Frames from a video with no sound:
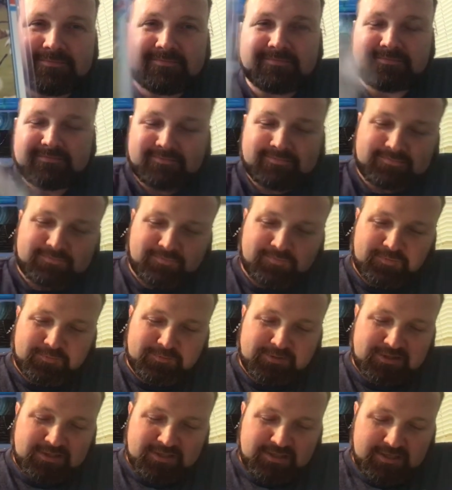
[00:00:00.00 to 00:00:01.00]
from the
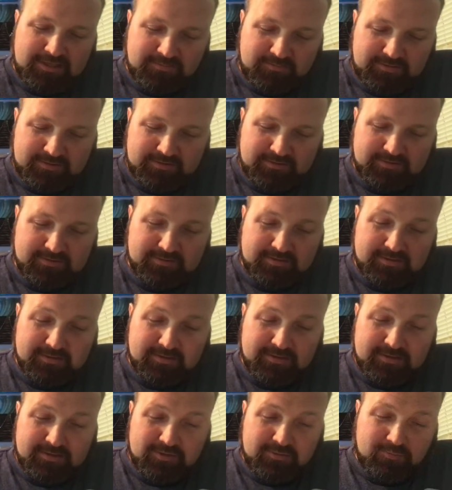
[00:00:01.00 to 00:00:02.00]
Chiefs.
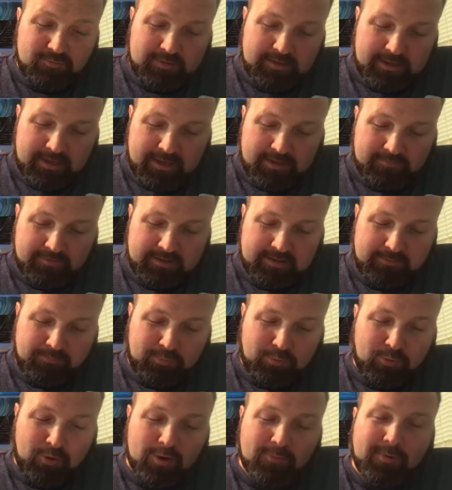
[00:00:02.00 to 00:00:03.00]
We have a
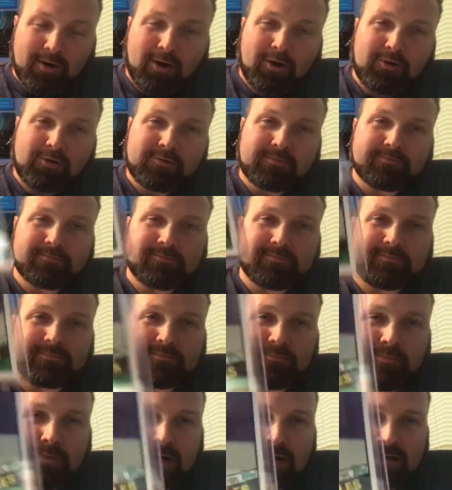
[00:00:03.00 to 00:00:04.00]
Pro Bowl,
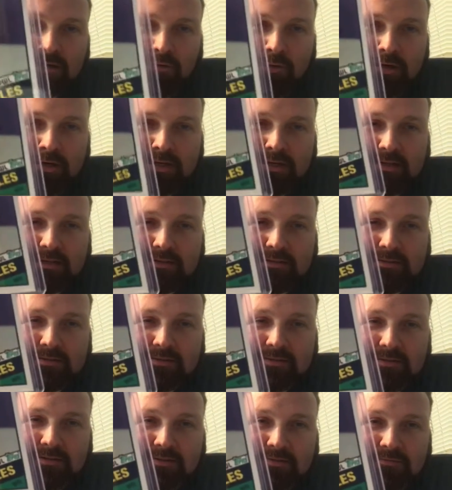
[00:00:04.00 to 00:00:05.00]
Mike Quick
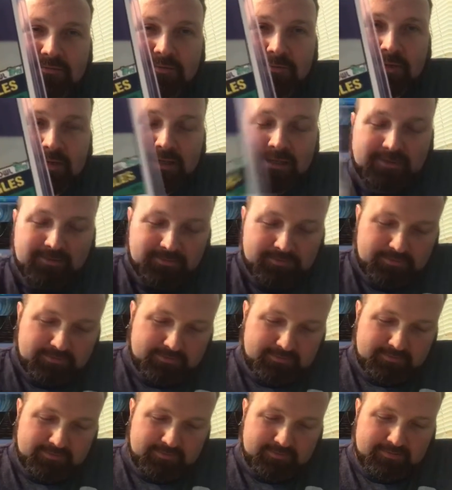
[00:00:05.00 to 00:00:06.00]
from the Eagles.
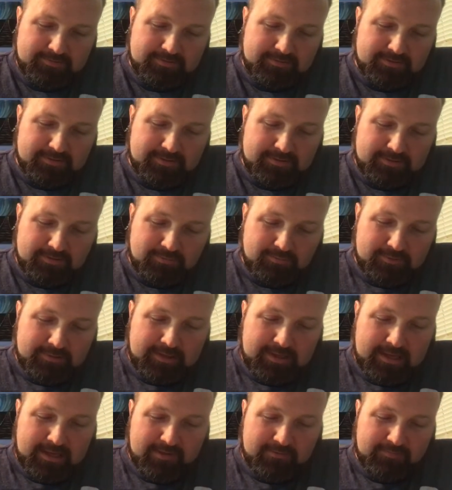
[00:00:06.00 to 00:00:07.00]
We
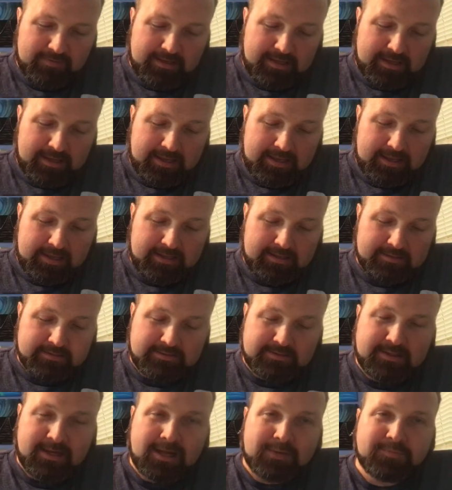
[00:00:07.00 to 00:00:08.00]
have a
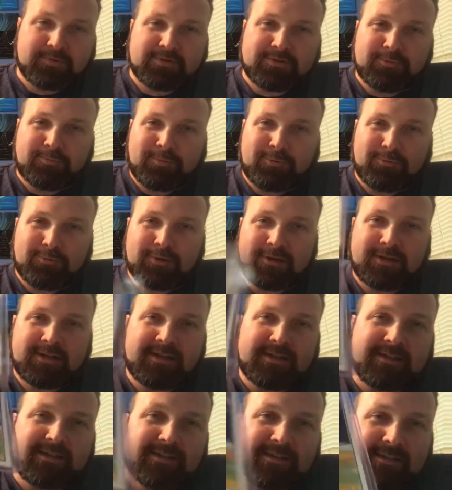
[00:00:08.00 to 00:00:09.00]
top super rookie,
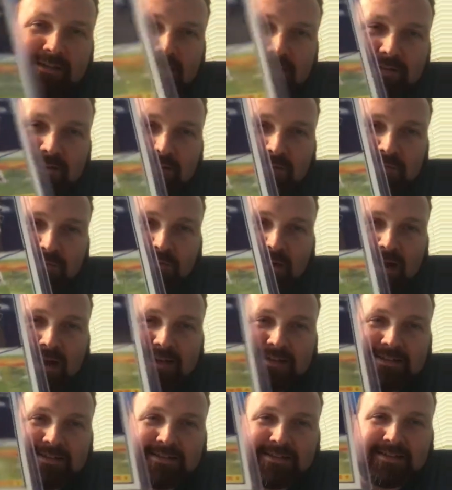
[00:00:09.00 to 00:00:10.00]
Vi
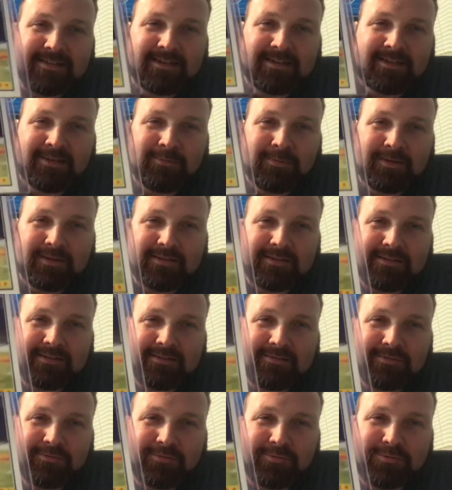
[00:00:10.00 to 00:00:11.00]
Sikahima,
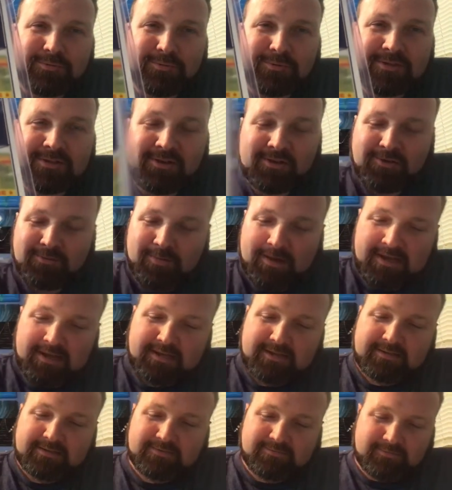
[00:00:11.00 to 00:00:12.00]
who's a return man
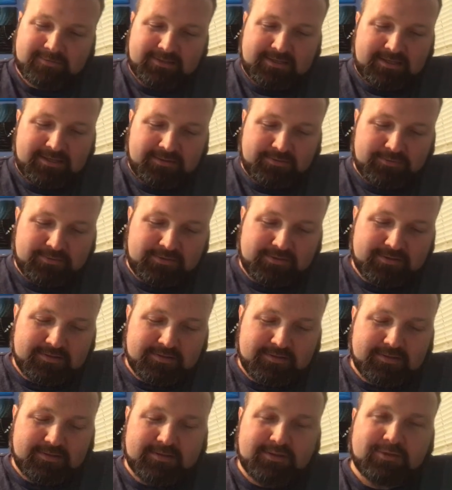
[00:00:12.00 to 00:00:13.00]
with the Eagles.
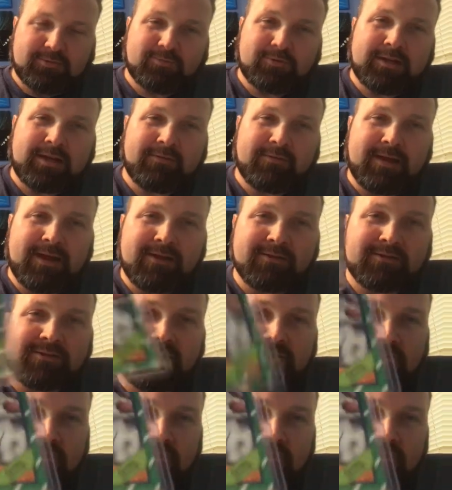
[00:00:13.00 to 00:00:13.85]
We have Al Toon